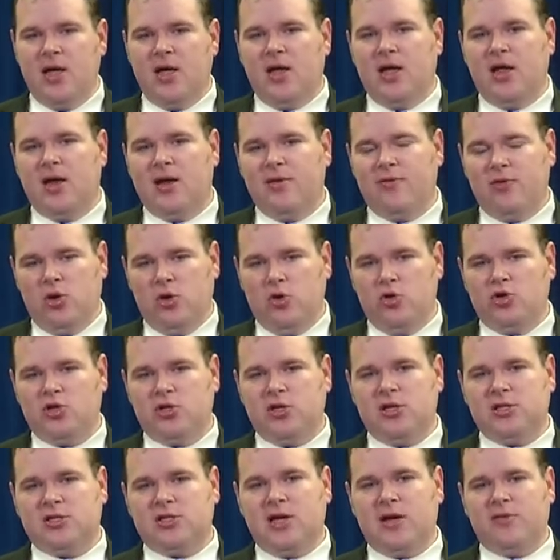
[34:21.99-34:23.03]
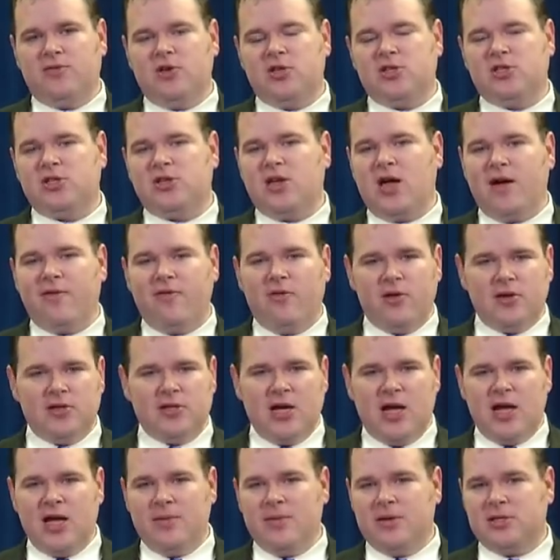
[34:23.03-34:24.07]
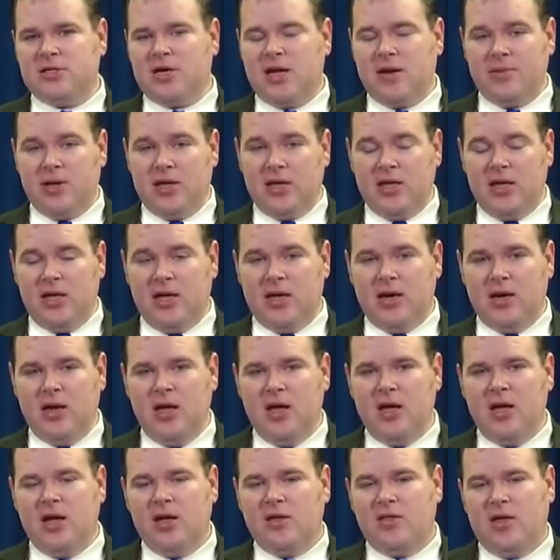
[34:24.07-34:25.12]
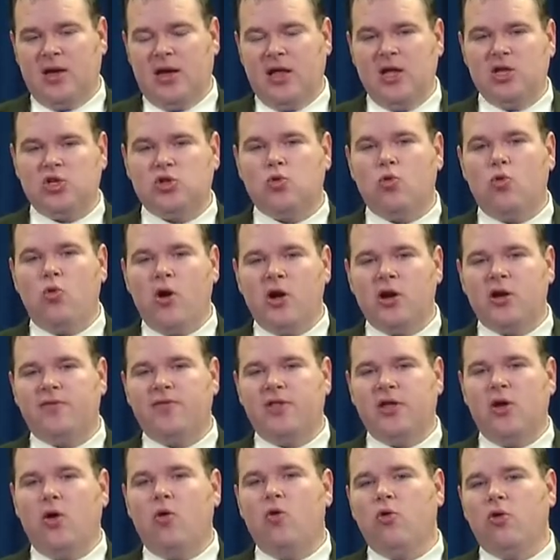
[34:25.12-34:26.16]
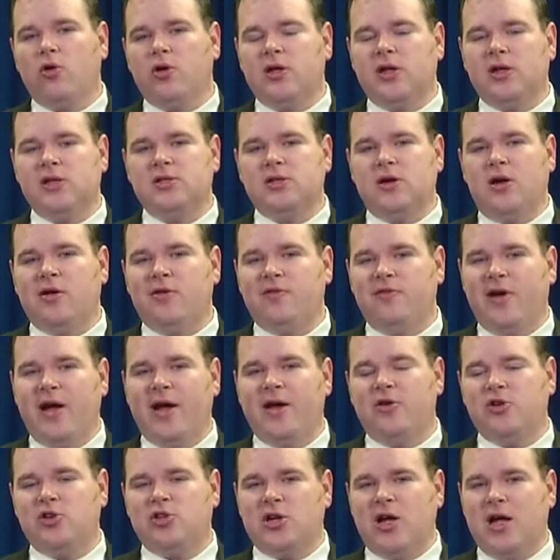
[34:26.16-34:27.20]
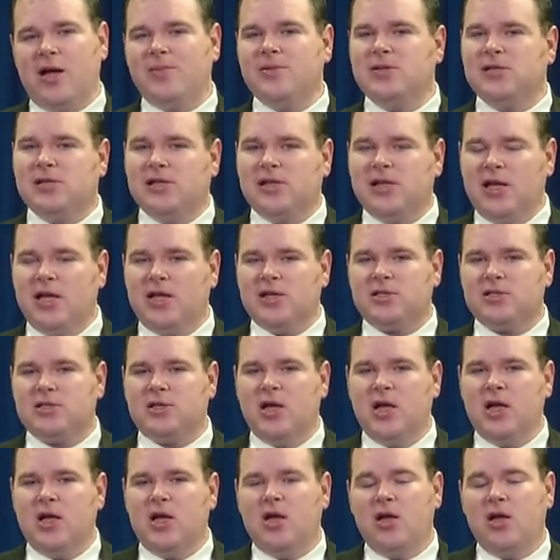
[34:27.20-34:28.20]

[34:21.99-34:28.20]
and evolutionists have discovered time and time again that each one of the organs on Wiedersheim's list